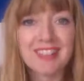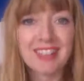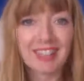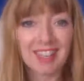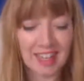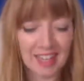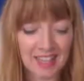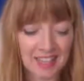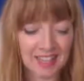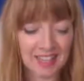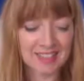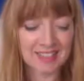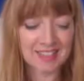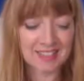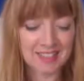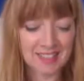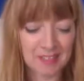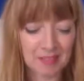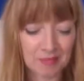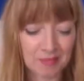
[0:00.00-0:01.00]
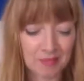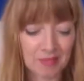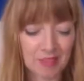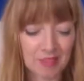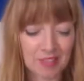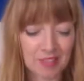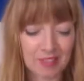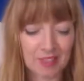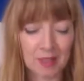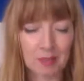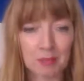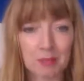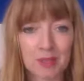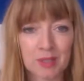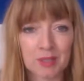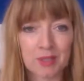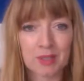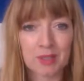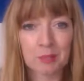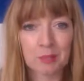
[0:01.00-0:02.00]
and I got a
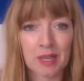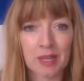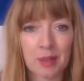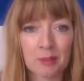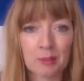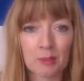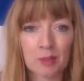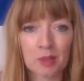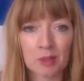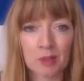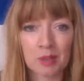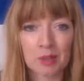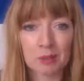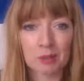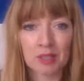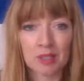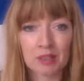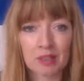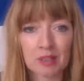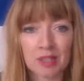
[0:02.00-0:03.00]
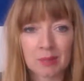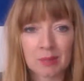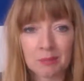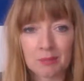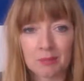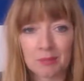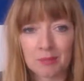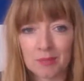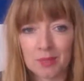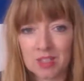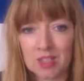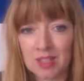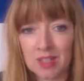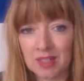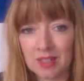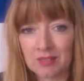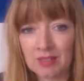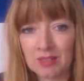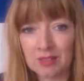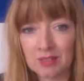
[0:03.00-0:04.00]
beauty balm or a BB cream, which I
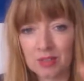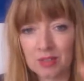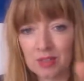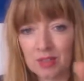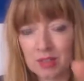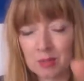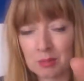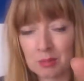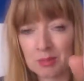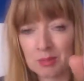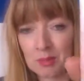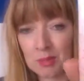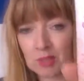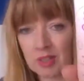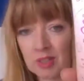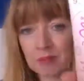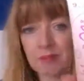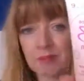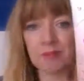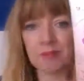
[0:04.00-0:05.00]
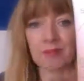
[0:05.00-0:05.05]
have never tried before.